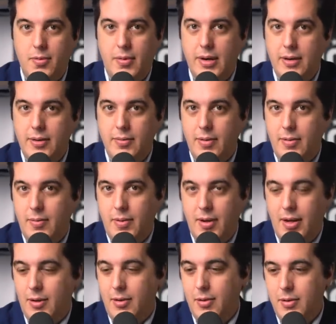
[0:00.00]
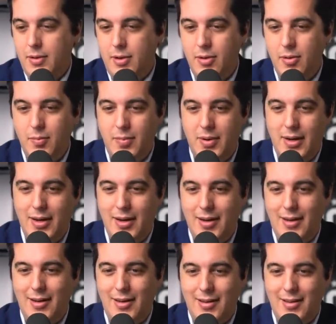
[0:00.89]
What, you know,
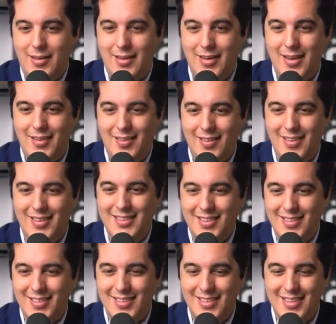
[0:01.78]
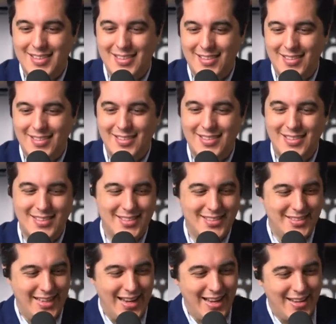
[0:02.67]
kumbaya, you know, let's all
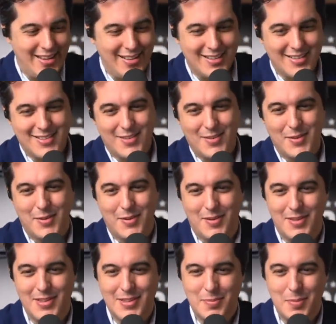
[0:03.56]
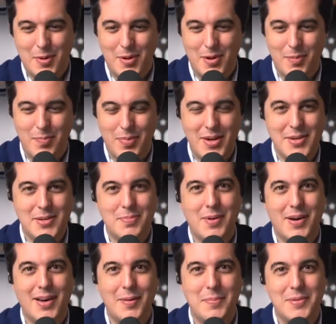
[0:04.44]
stand in a circle and smoke our peace
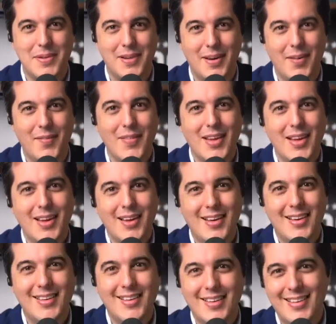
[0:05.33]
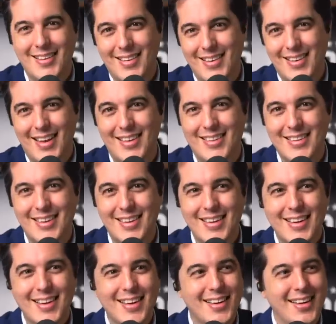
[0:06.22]
pipes, you know.
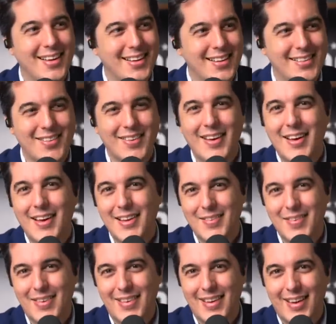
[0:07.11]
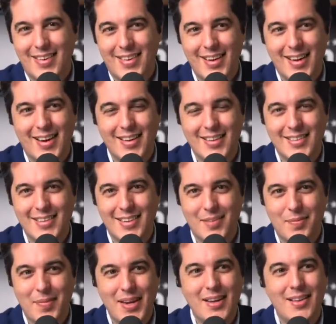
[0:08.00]
That's what they think it's going
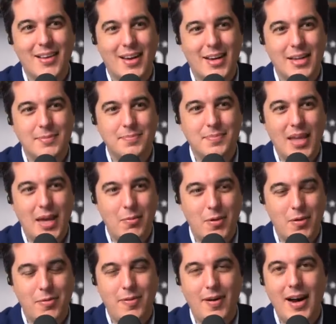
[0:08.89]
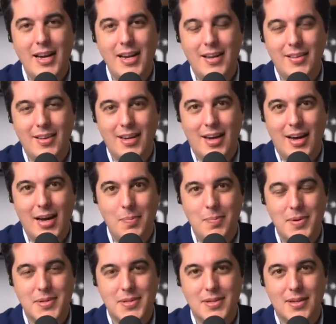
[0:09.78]
to be like. And we're finding the
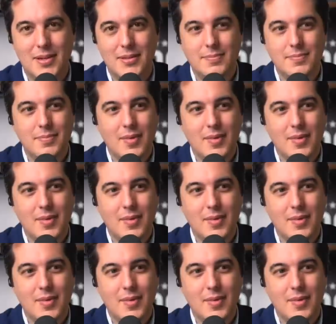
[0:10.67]
opposite.